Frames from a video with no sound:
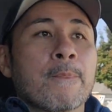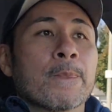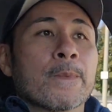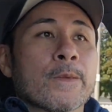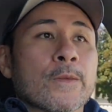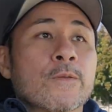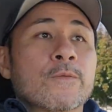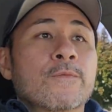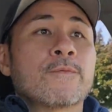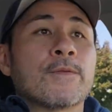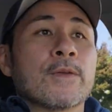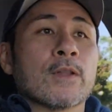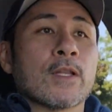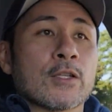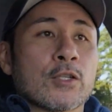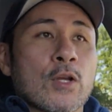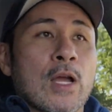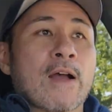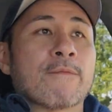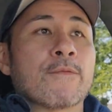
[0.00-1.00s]
you feel like
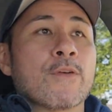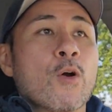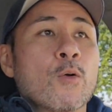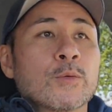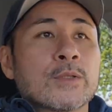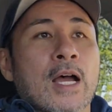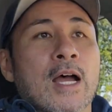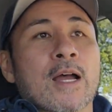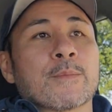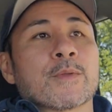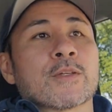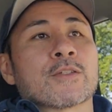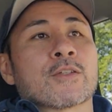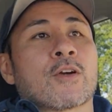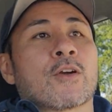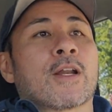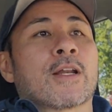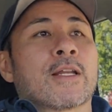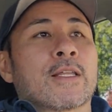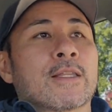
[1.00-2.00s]
you have no time to
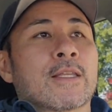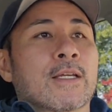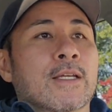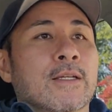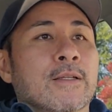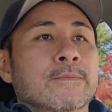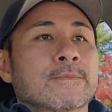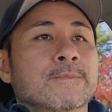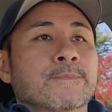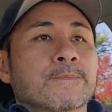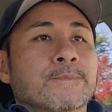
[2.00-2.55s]
start anything.